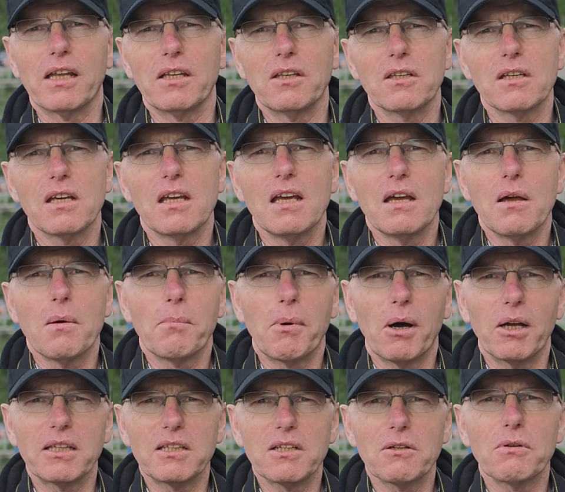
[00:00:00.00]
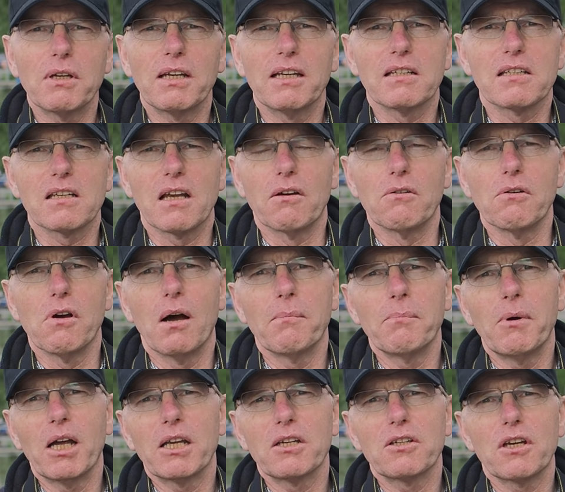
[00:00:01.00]
And by doing so, I
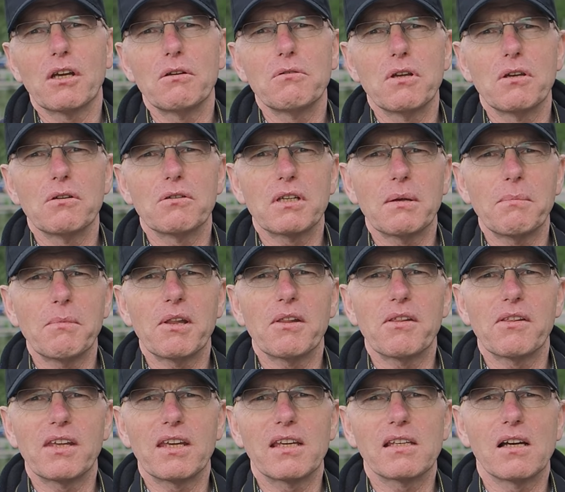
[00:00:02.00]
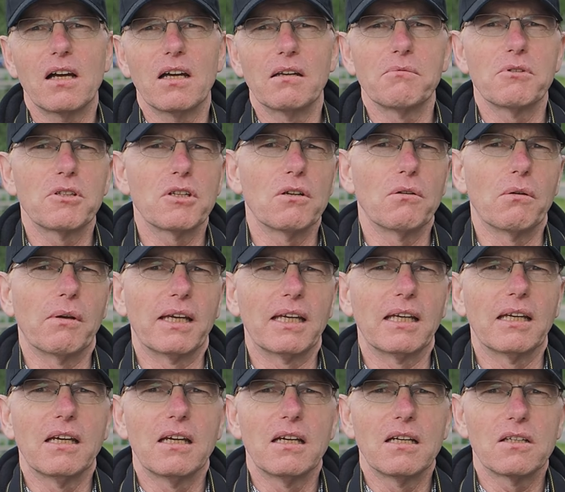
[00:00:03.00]
might show you some of the things I'm
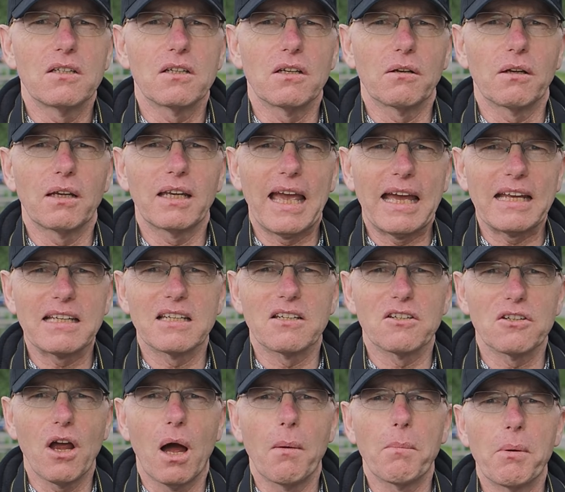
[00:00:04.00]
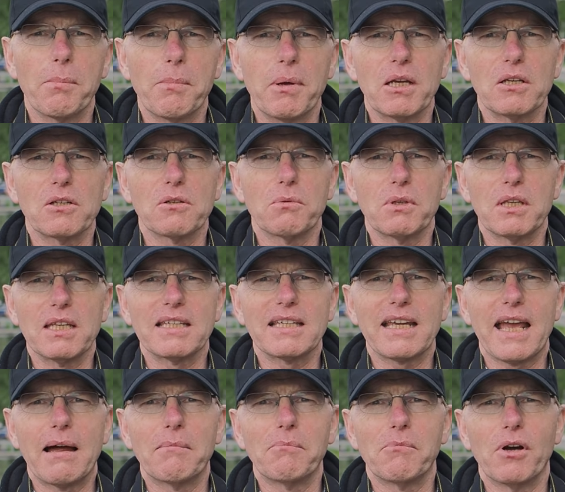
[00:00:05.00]
doing to get a sharper picture with this
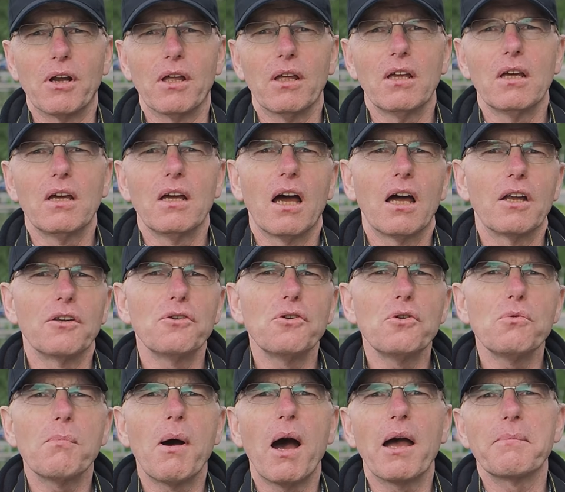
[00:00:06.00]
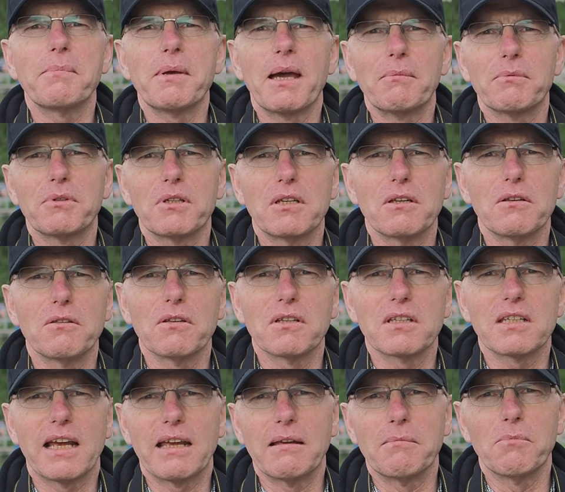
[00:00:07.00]
camera. And you might be able to do the
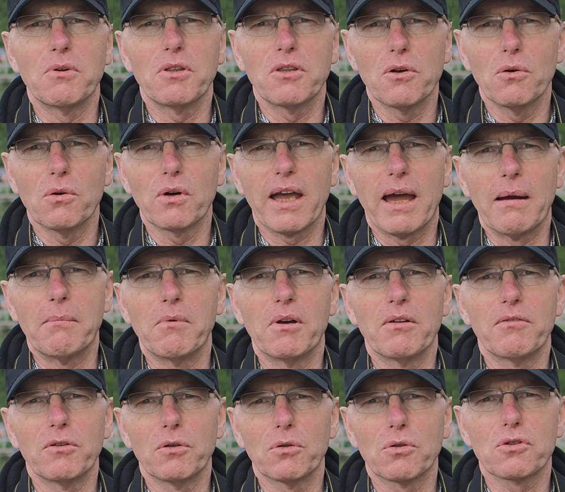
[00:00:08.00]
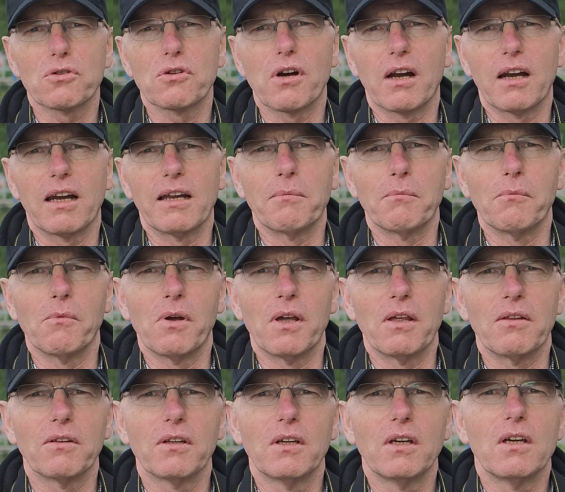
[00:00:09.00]
same with your camera if you're struggling
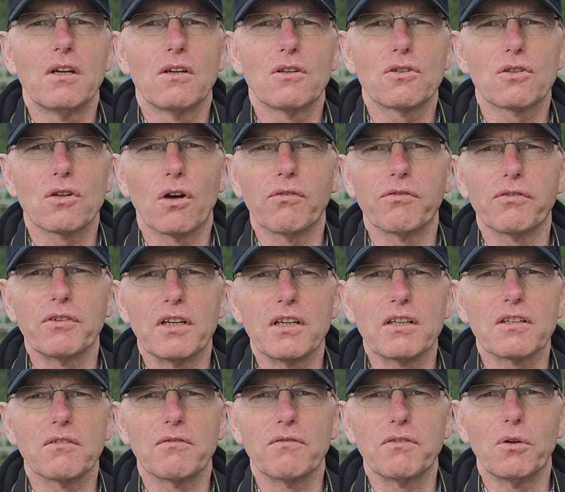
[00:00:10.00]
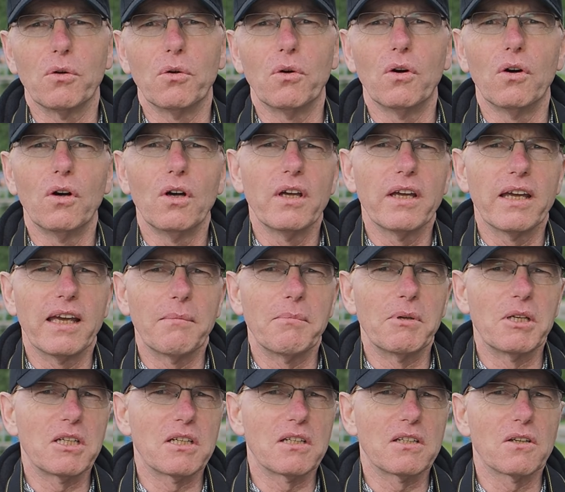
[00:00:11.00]
with softness of your
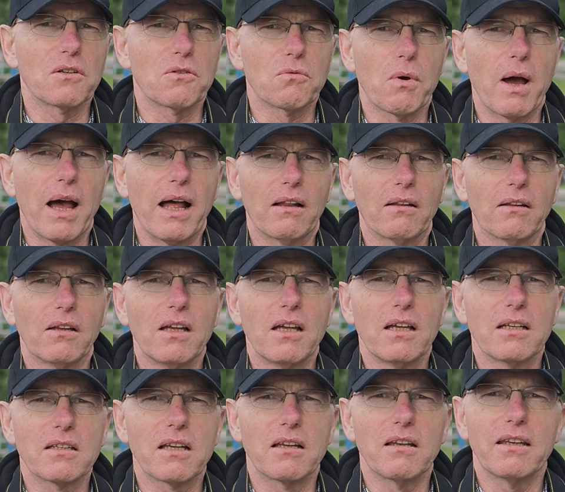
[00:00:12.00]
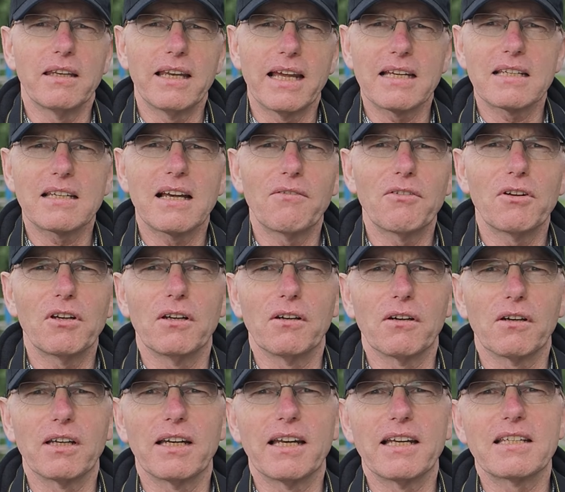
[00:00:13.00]
images as well. So let's have a
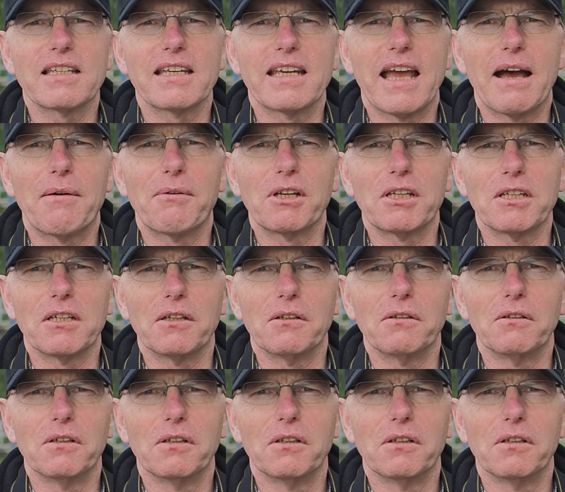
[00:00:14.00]
look and let's see how I do.